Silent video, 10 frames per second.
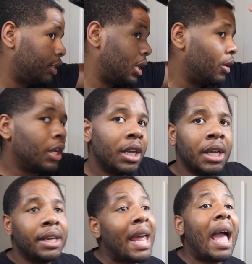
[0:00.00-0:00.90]
So
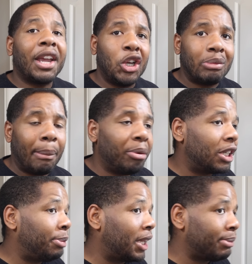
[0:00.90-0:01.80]
now I can use my brush
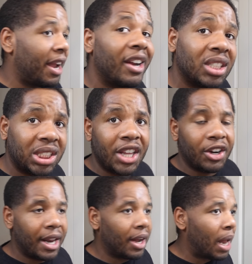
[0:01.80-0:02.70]
because my hair is thinner
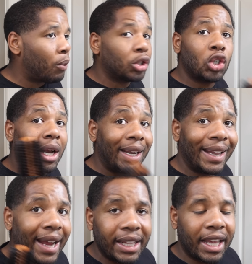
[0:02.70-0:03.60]
now, and I want to start
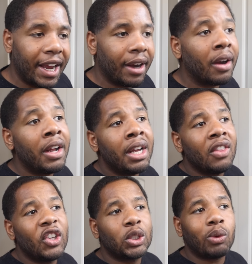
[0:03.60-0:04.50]
laying the hair.
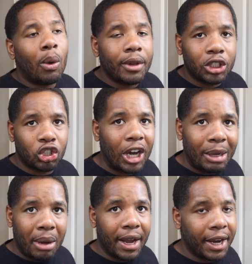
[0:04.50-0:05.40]
This is why I want to
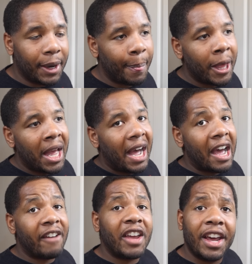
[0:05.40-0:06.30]
train my hair. I
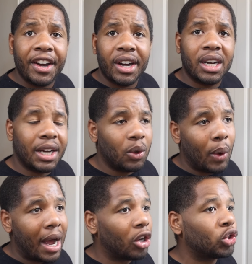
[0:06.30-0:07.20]
haven't had a haircut in a
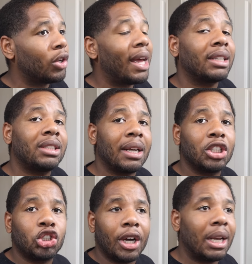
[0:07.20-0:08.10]
while, so now it's time to
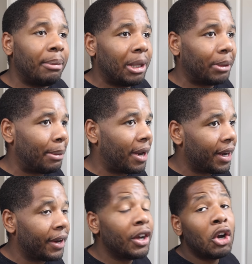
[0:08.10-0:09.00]
train and manipulate my
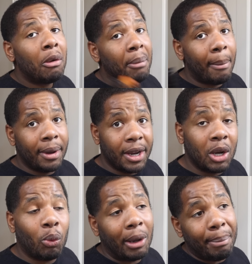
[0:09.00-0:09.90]
hair. Remember,
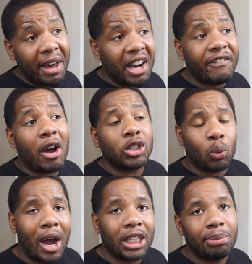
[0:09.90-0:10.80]
it'll work better if I was
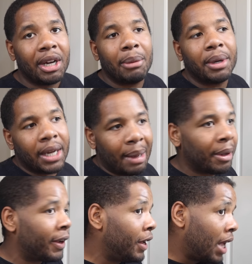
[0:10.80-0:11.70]
washing my hair, but I
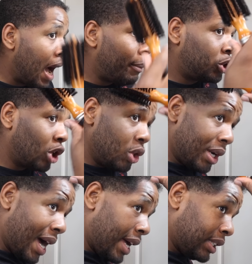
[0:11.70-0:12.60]
mean, I'm gonna show you
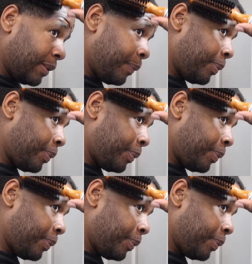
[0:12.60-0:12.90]
guys.